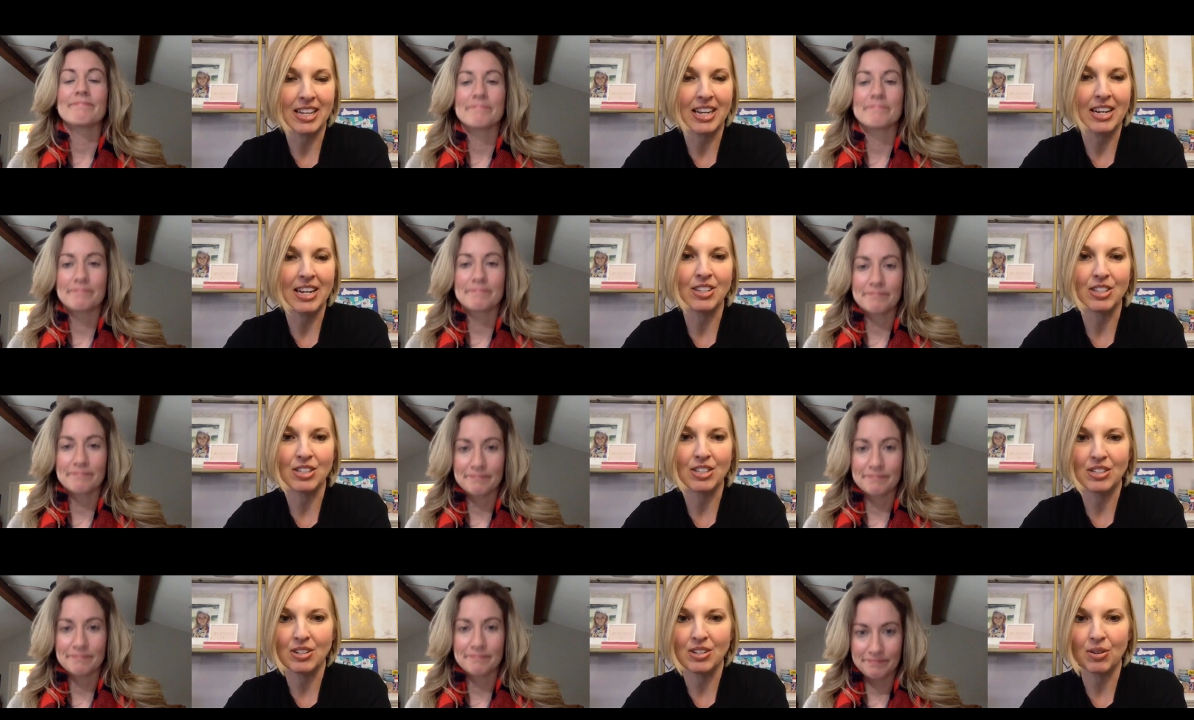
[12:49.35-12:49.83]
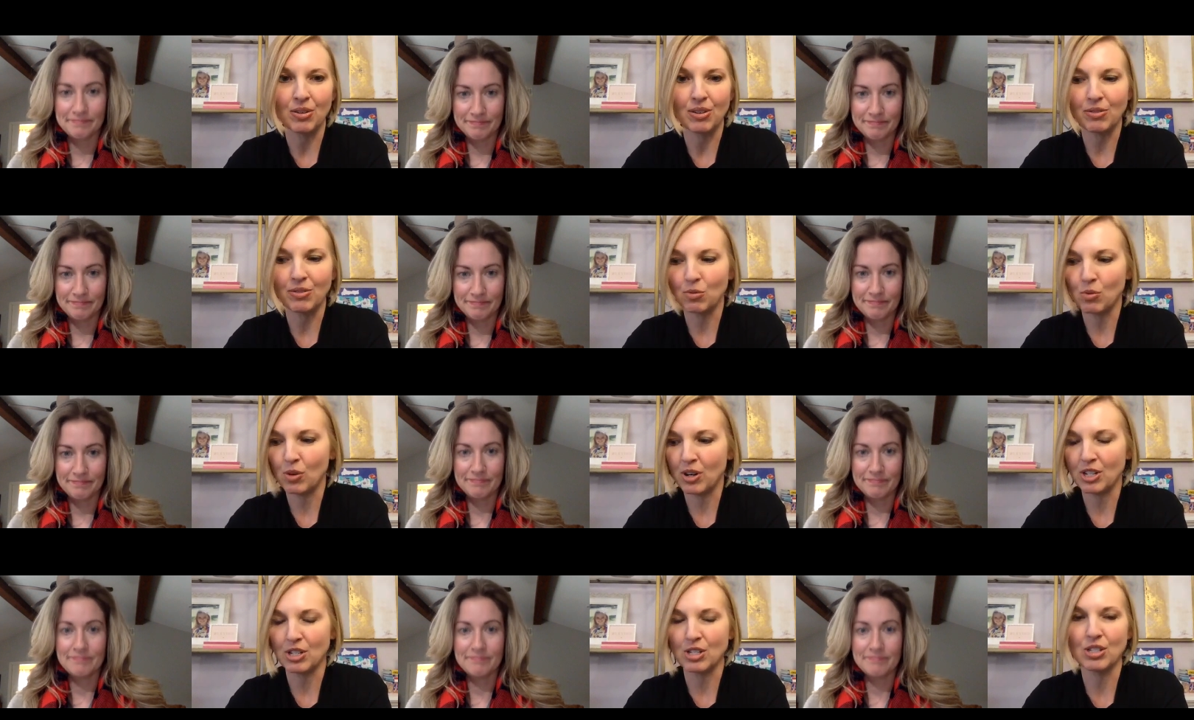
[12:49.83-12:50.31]
Speaker 1: they just don't
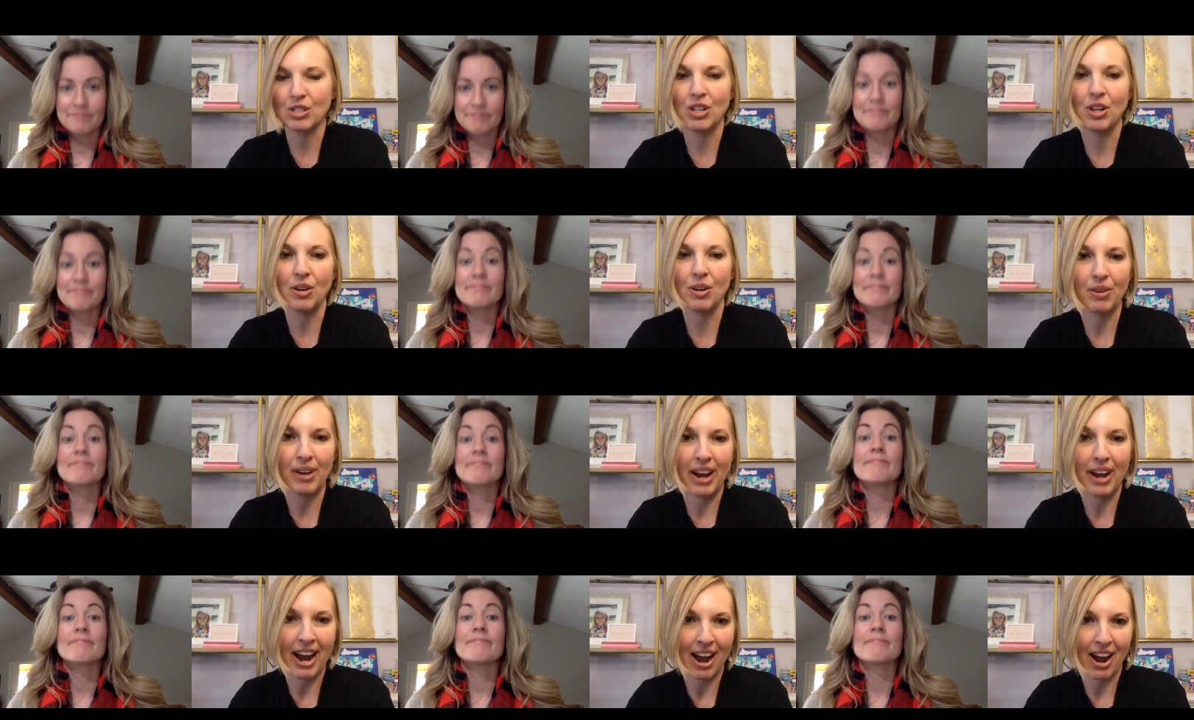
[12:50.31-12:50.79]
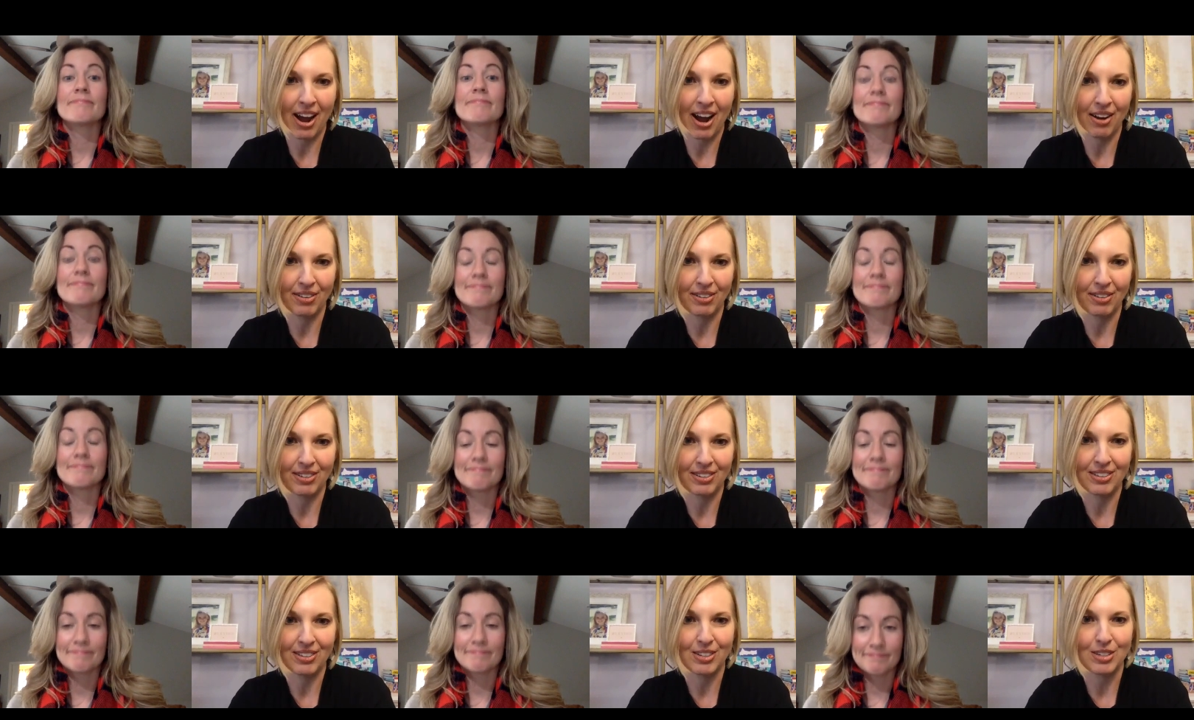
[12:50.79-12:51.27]
even want to slow
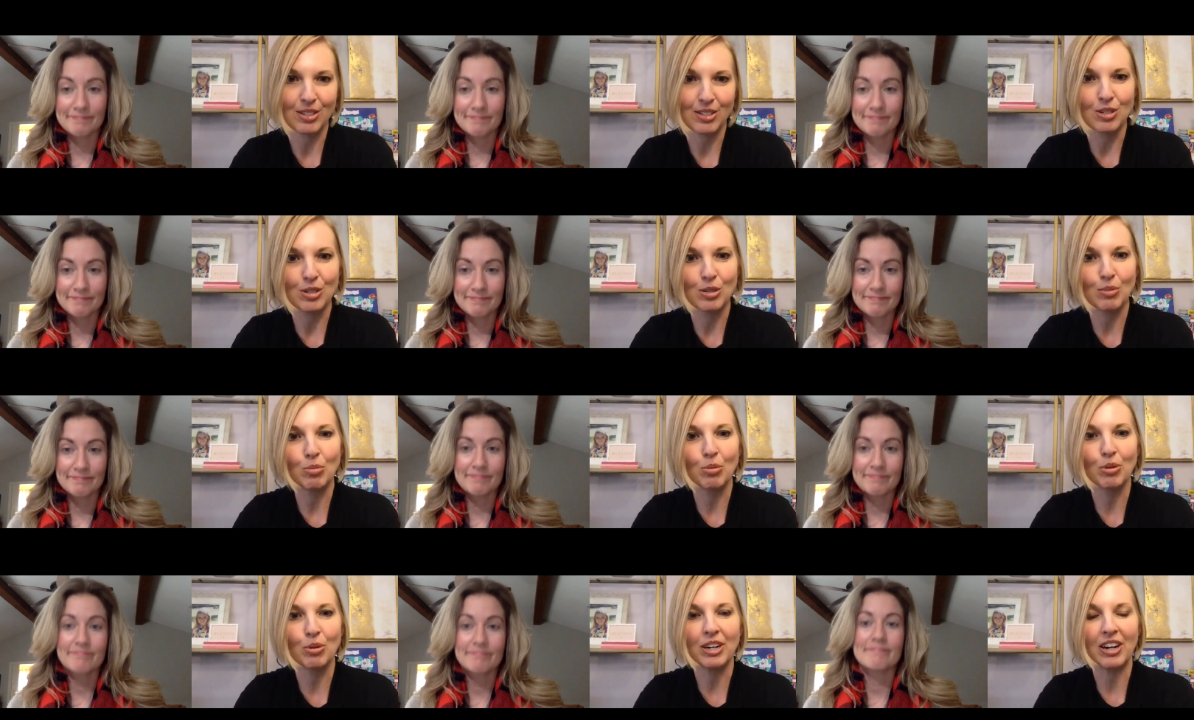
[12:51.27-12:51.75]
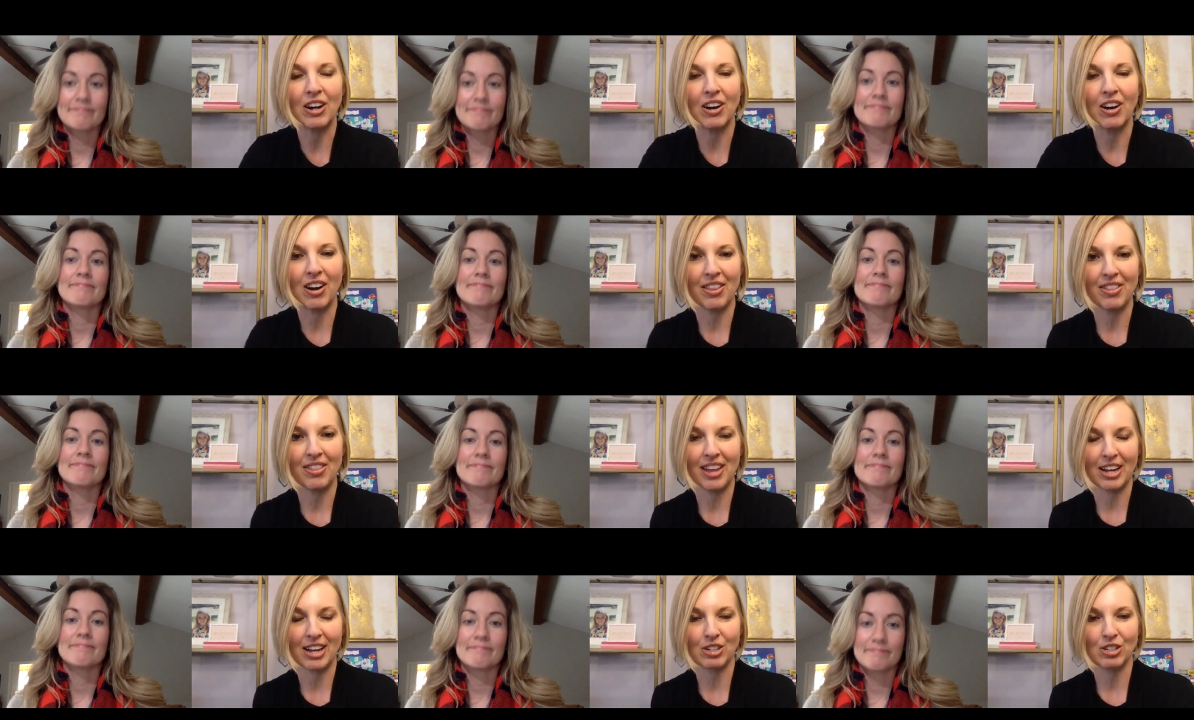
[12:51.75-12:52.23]
down to bring
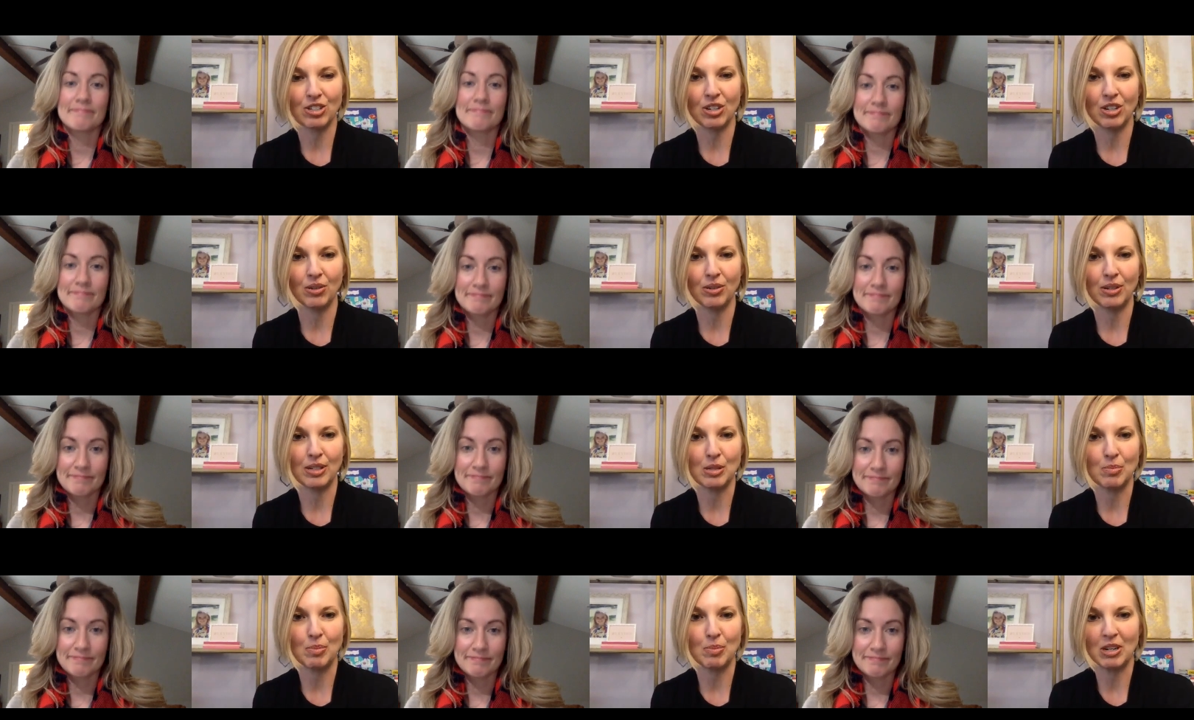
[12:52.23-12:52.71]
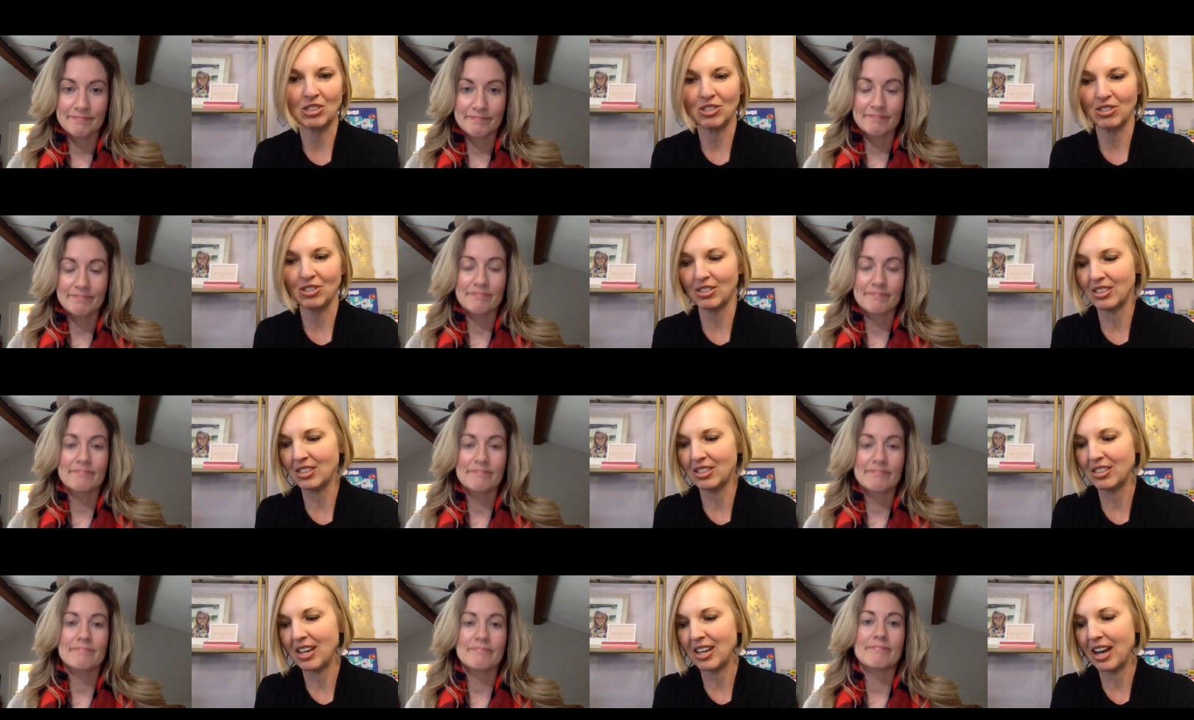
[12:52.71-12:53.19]
on that showing
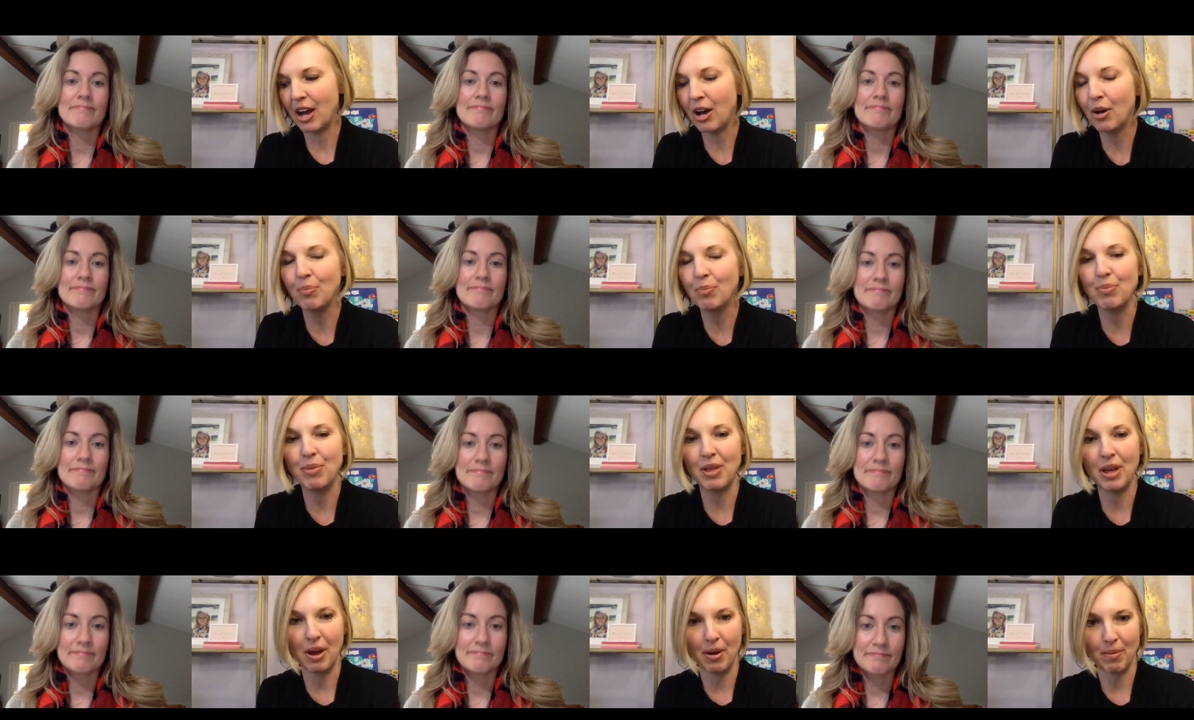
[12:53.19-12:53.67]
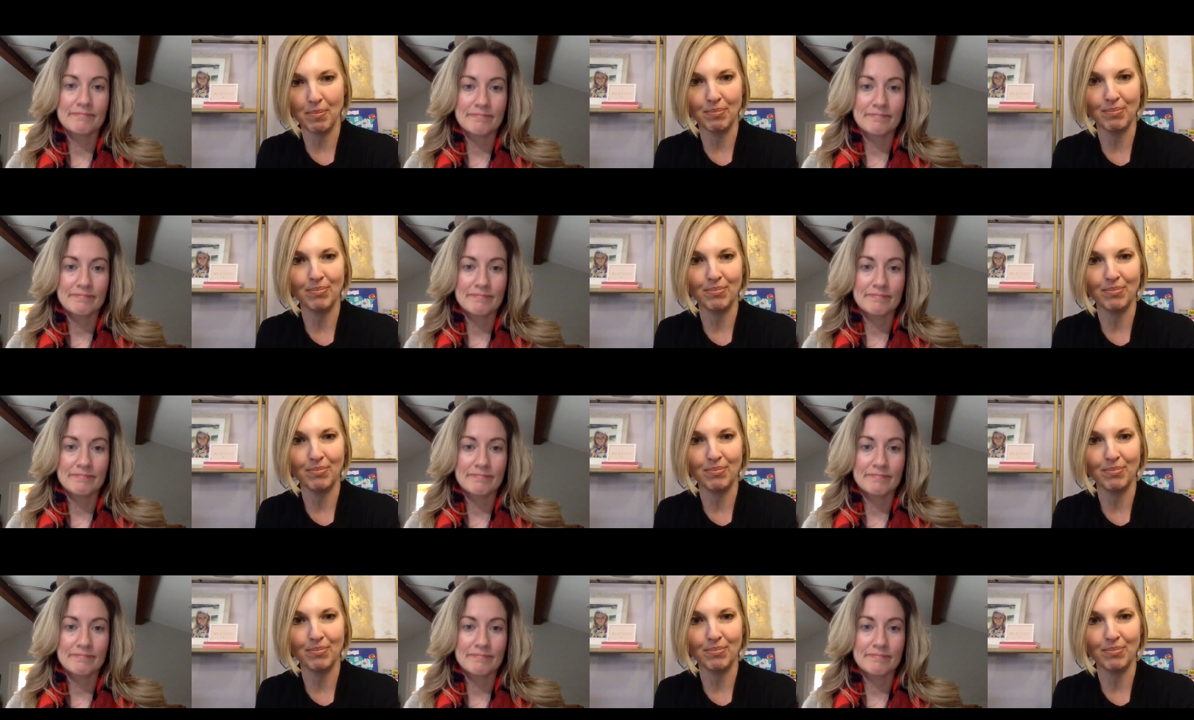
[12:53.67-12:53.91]
specialist to help them